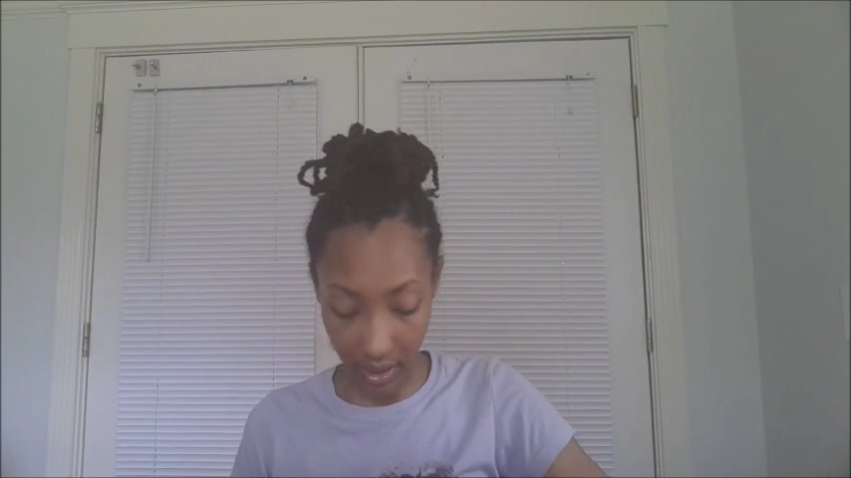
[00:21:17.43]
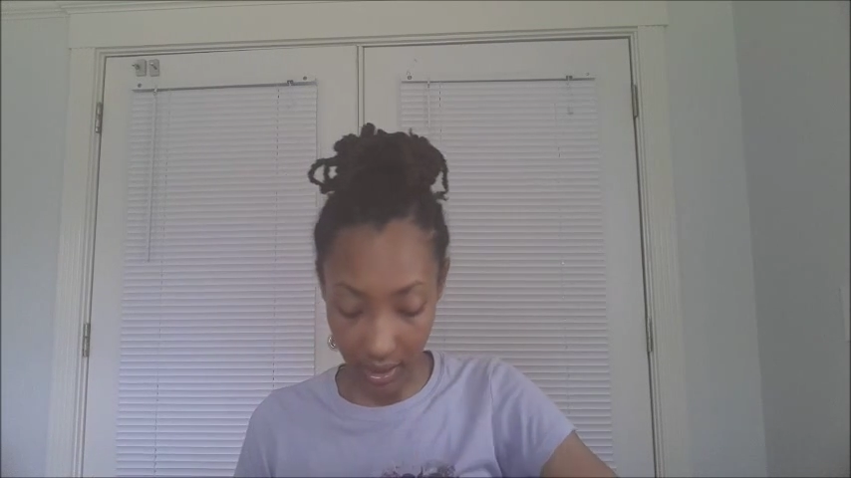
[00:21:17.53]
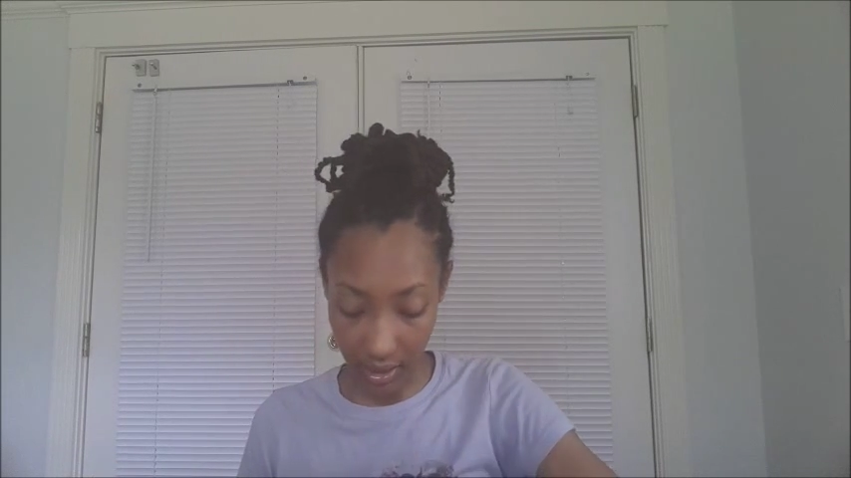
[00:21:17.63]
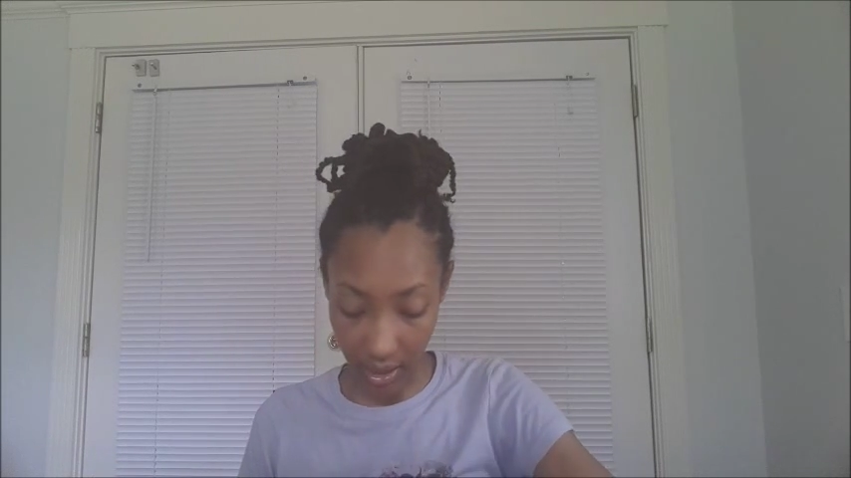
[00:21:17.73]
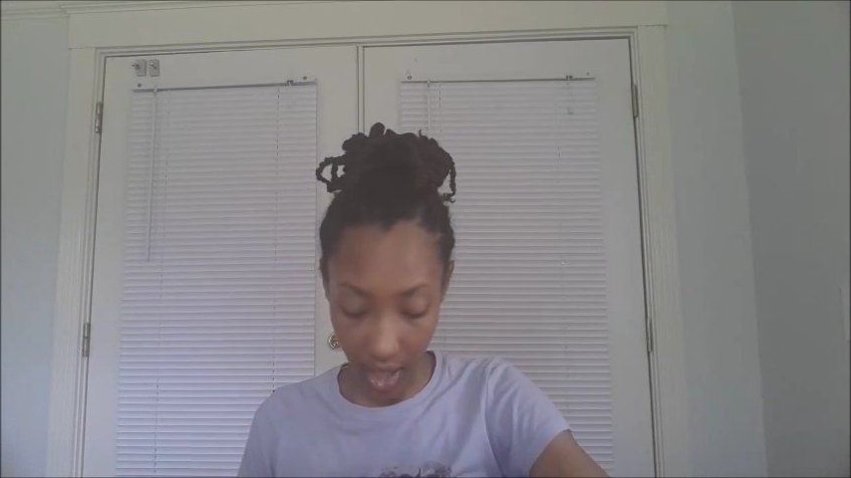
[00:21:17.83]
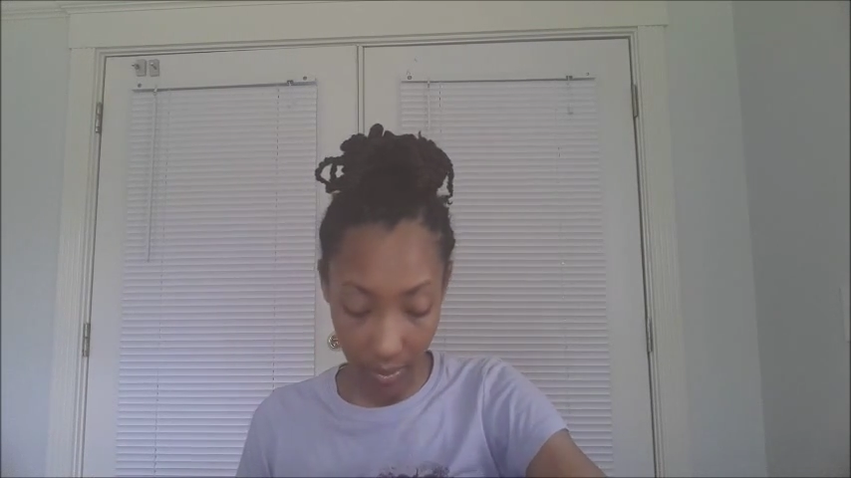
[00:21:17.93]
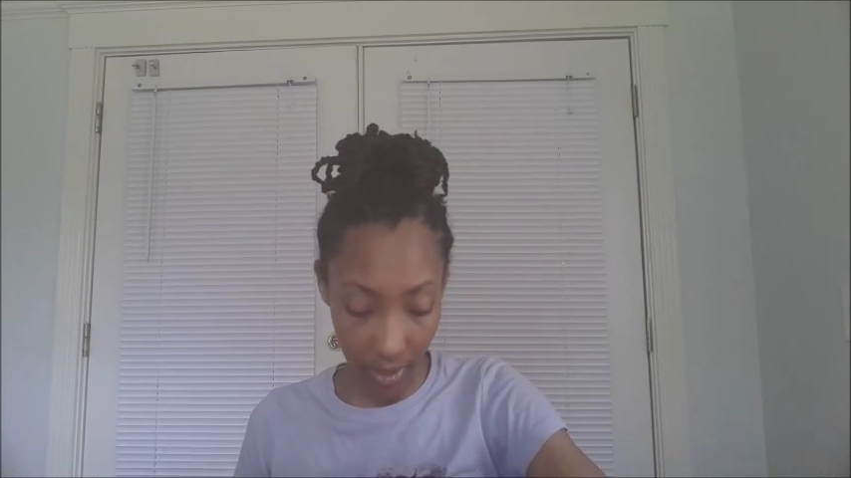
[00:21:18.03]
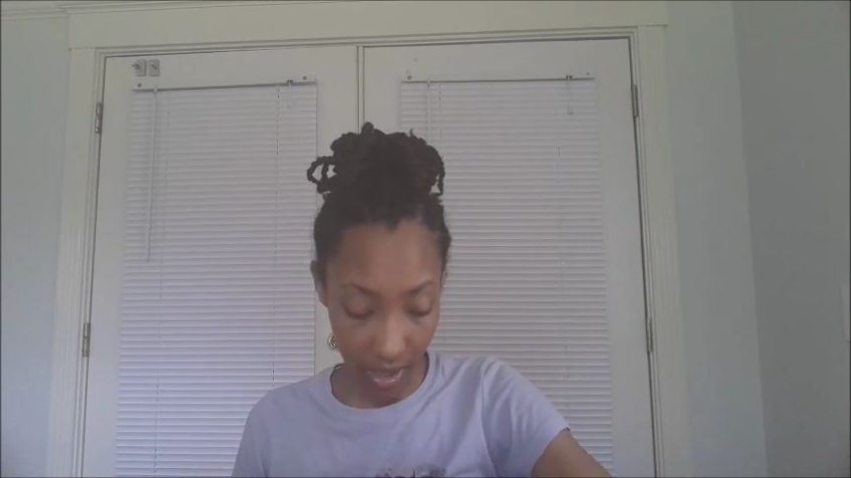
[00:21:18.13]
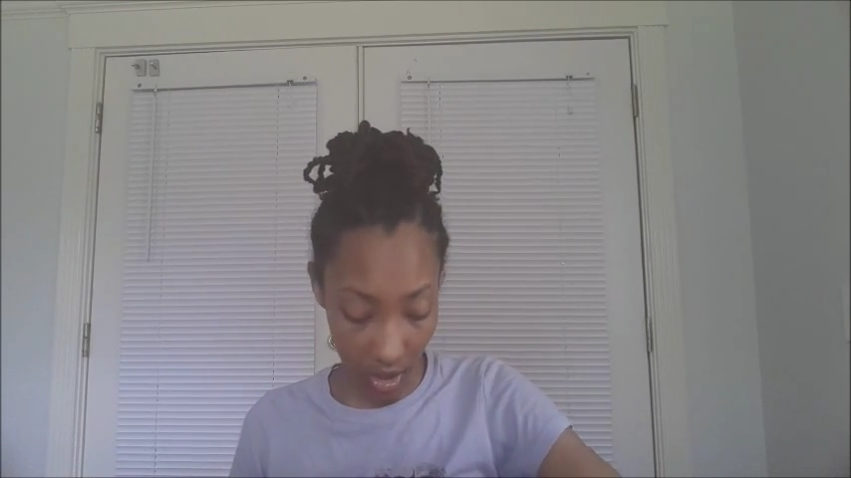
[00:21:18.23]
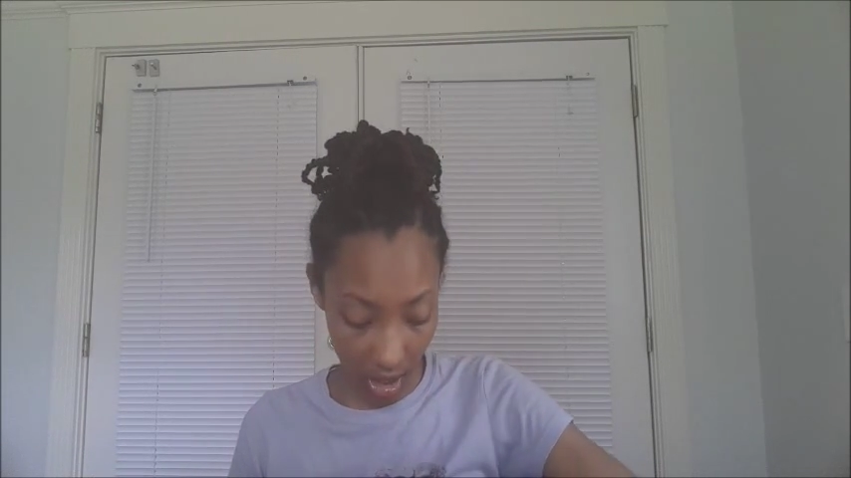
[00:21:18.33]
the
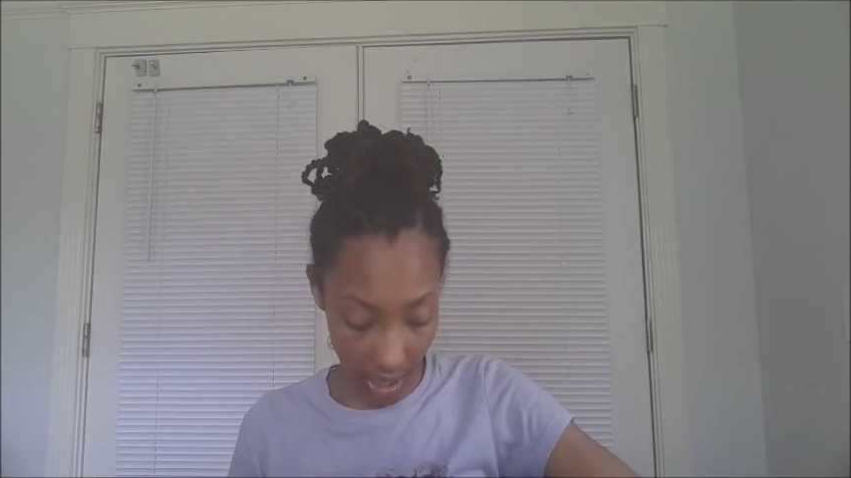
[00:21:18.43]
shaping